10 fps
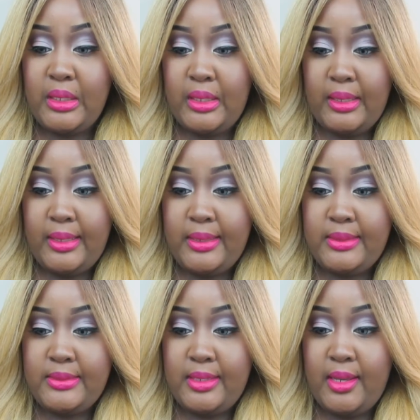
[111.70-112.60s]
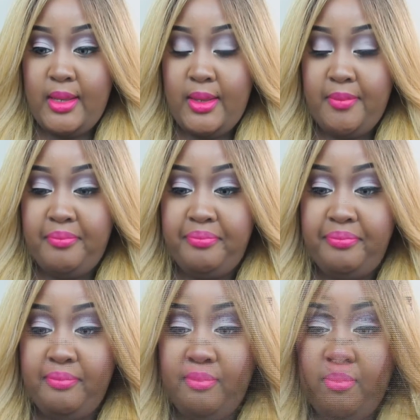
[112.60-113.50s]
And um,
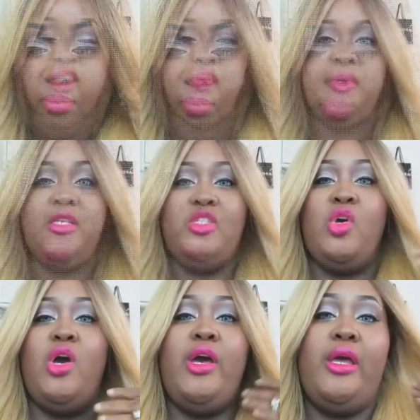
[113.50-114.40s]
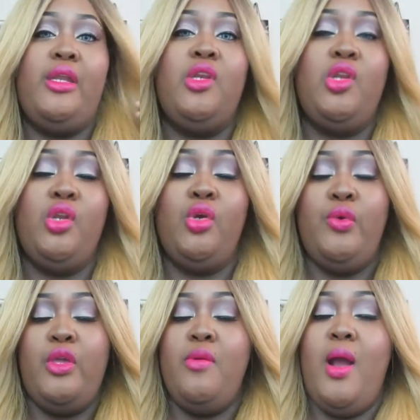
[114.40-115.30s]
it just depends on who
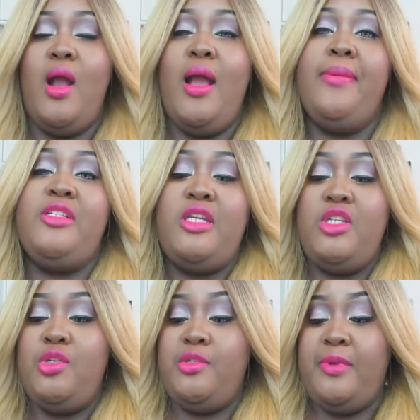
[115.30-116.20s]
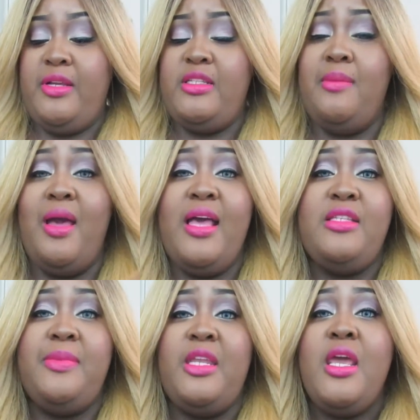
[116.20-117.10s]
you are, how much heat you experience. Now, my
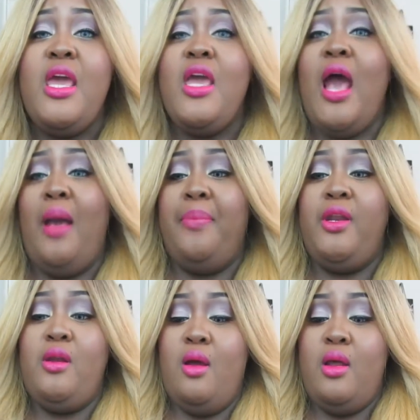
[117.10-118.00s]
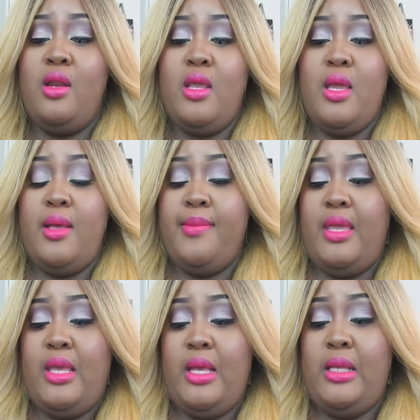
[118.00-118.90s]
husband, I put it on him,
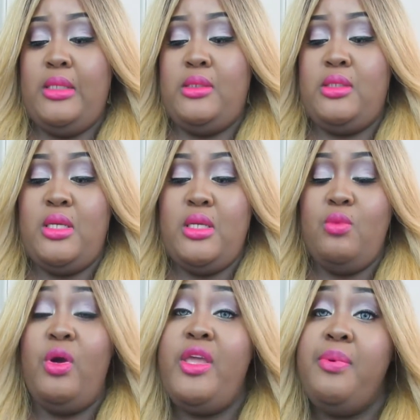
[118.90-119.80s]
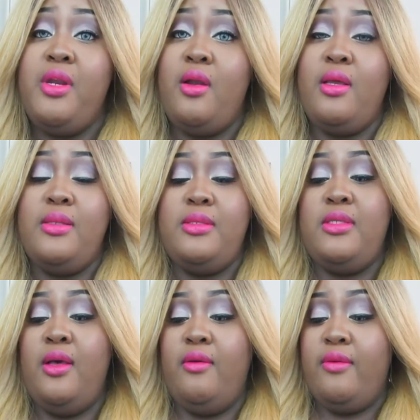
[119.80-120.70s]
and he, well, he put it on
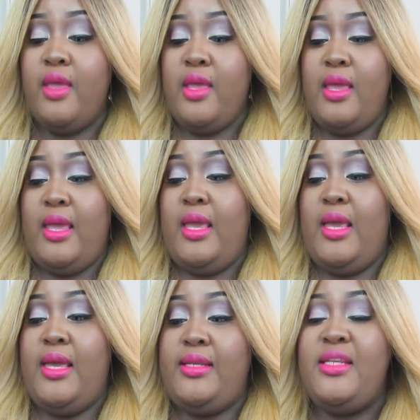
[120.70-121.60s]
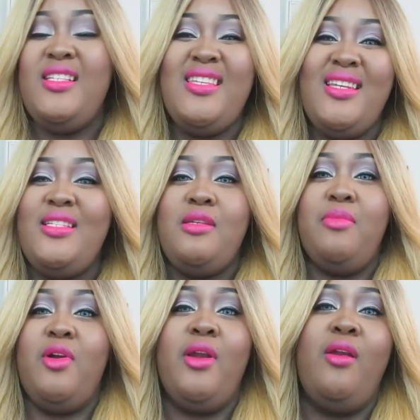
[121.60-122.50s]
himself, and he said it didn't
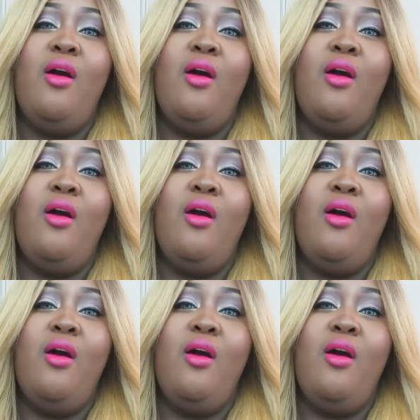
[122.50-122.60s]
burn at